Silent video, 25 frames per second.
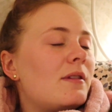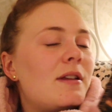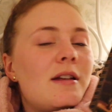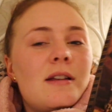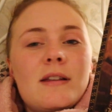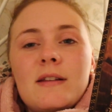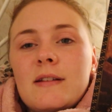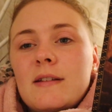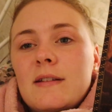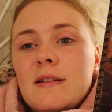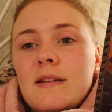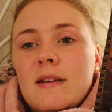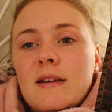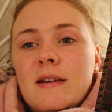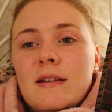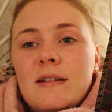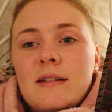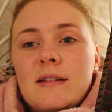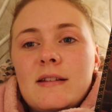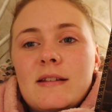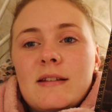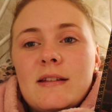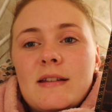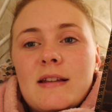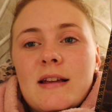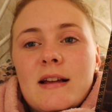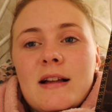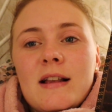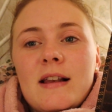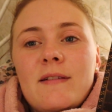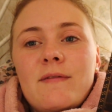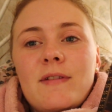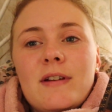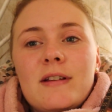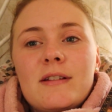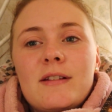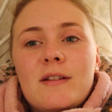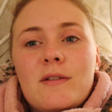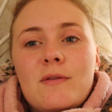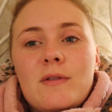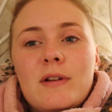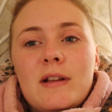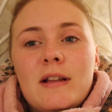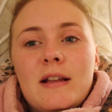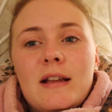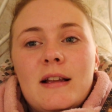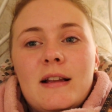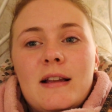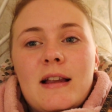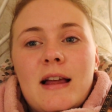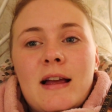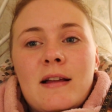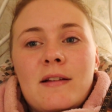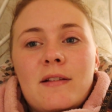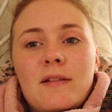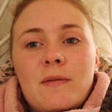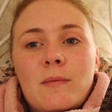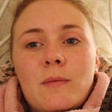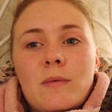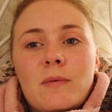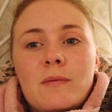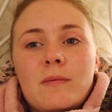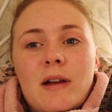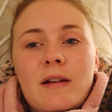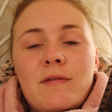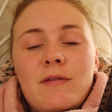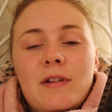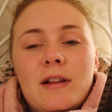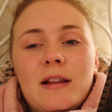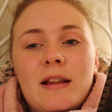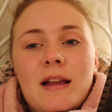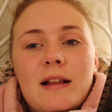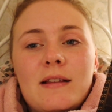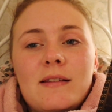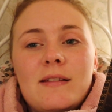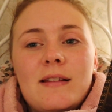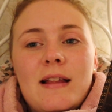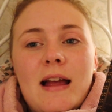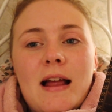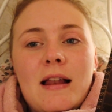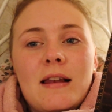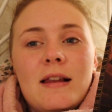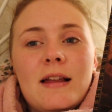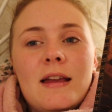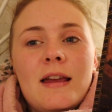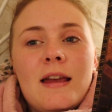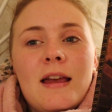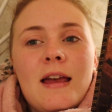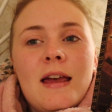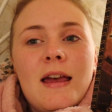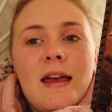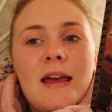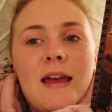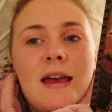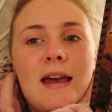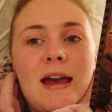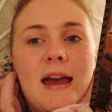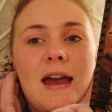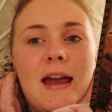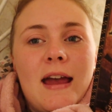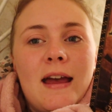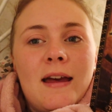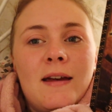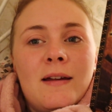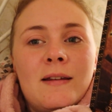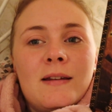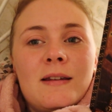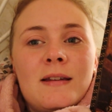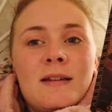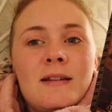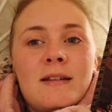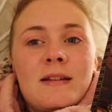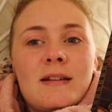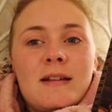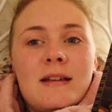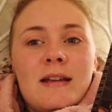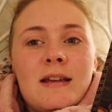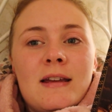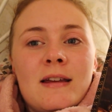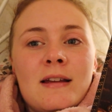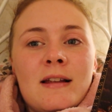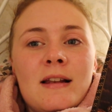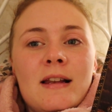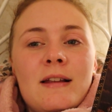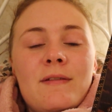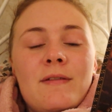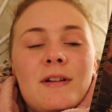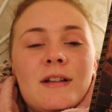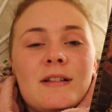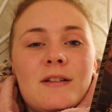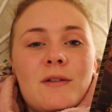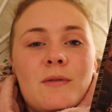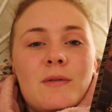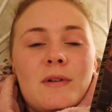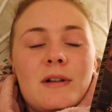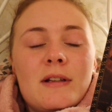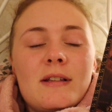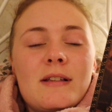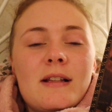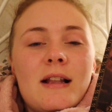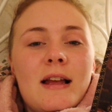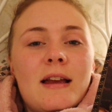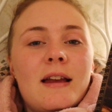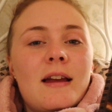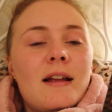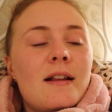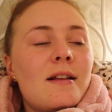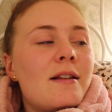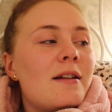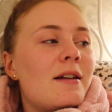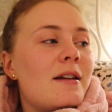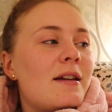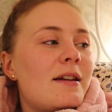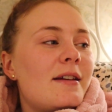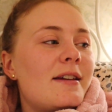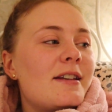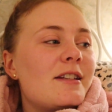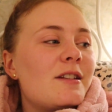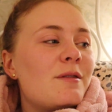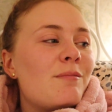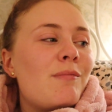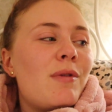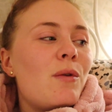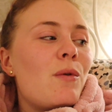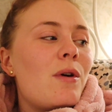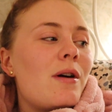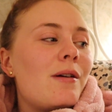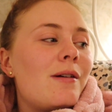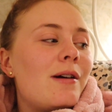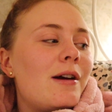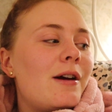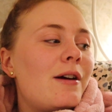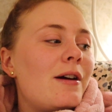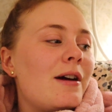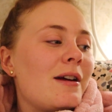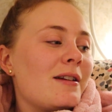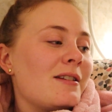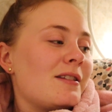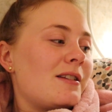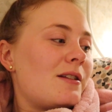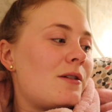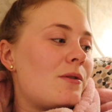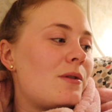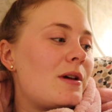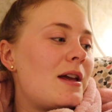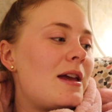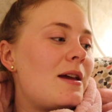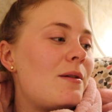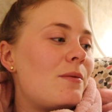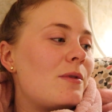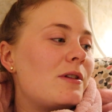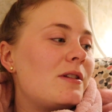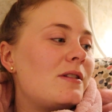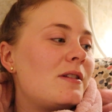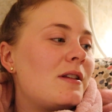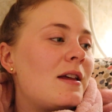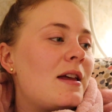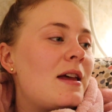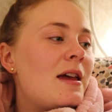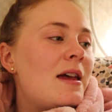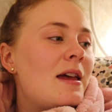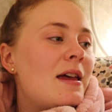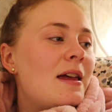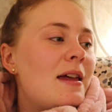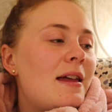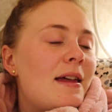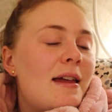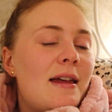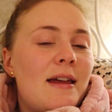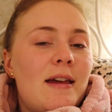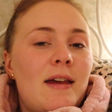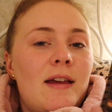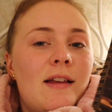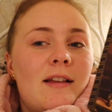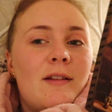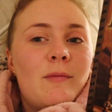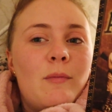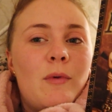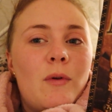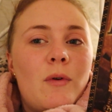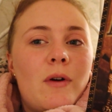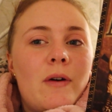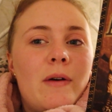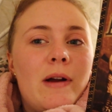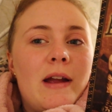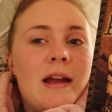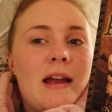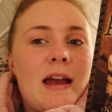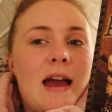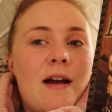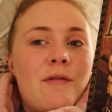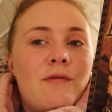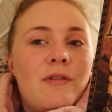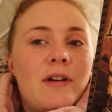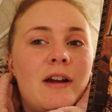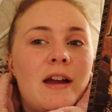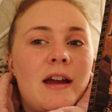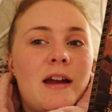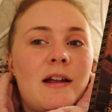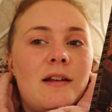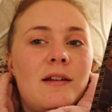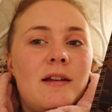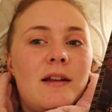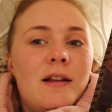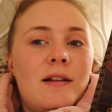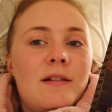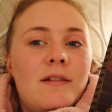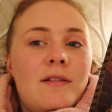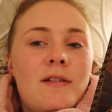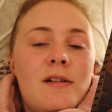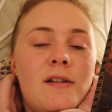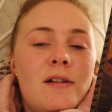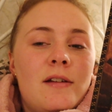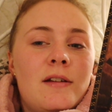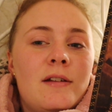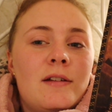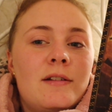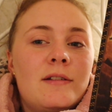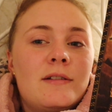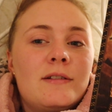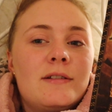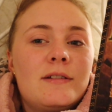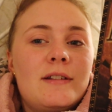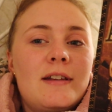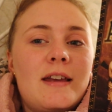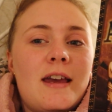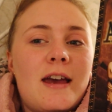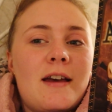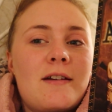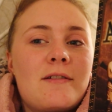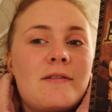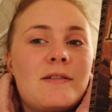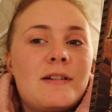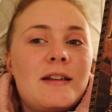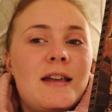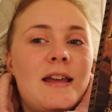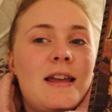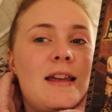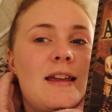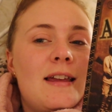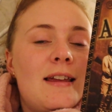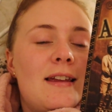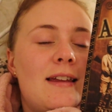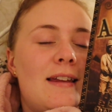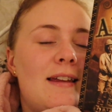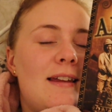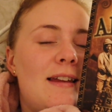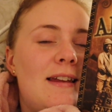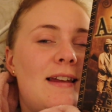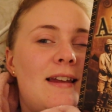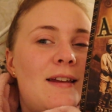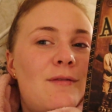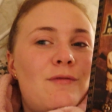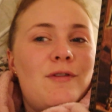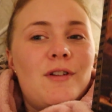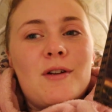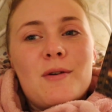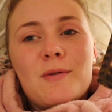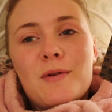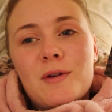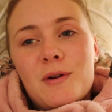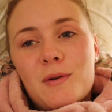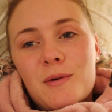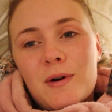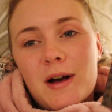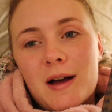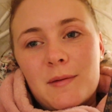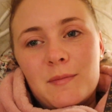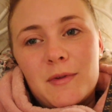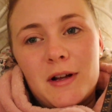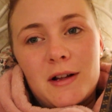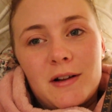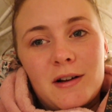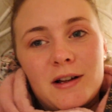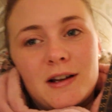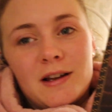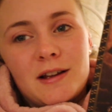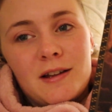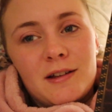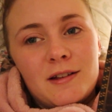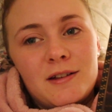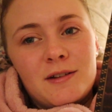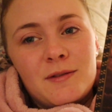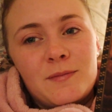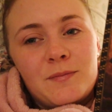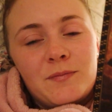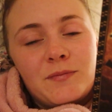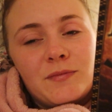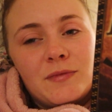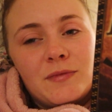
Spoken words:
This is Livingstone, and then that. I think that's Stanley, and Livingstone is like an explorer, so he was exploring Africa, and then, yeah. If you don't know, I'm not gonna